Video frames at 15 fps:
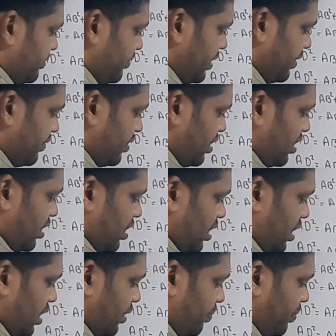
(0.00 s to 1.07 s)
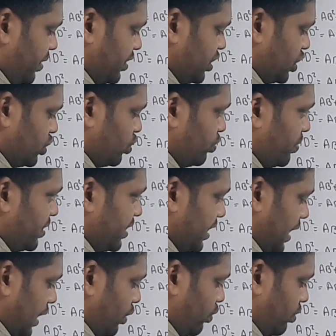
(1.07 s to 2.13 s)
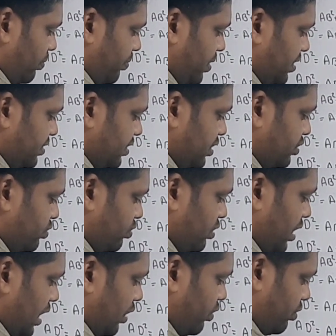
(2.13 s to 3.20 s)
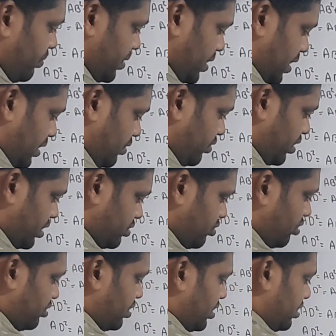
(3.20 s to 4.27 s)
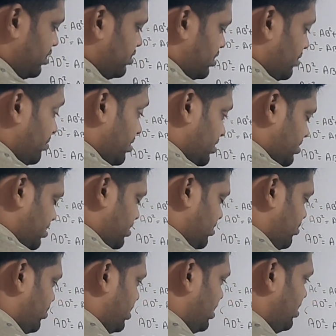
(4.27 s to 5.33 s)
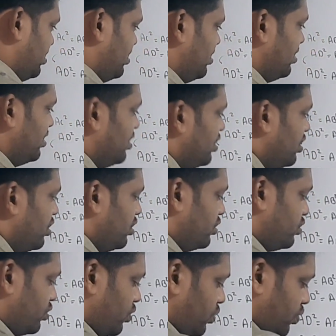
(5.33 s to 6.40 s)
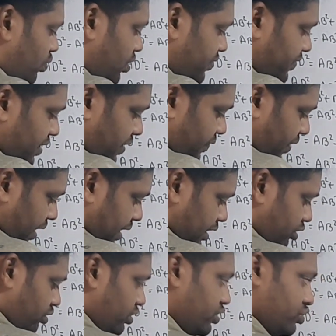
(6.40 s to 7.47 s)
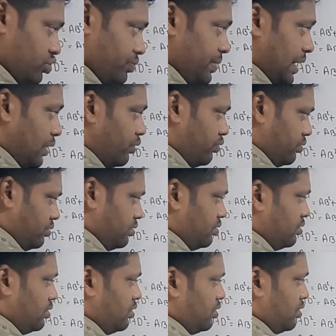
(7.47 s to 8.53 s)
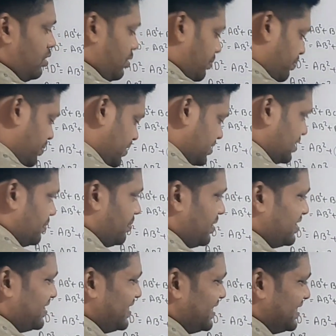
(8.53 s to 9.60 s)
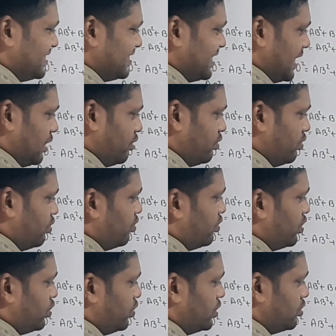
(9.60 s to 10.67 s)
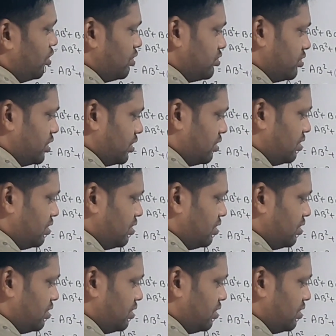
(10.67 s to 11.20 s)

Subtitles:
We have BC should be there alone. BC should alone be there. Okay, it's not 13C BC. Okay, so what we are finding out, it should be alone. BC is it alone? No, 2 is also there.